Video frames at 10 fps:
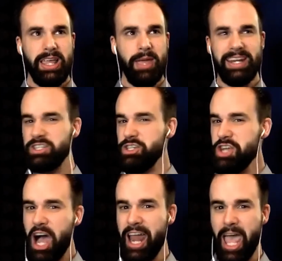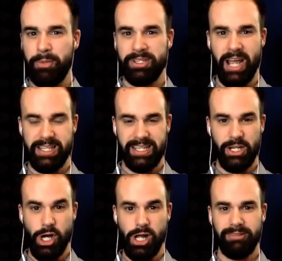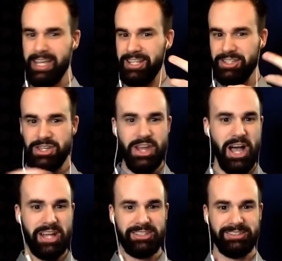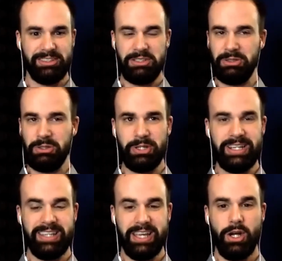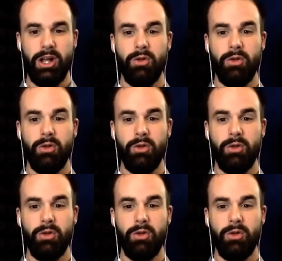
And it's not appetizing at all. It is not glorious at all.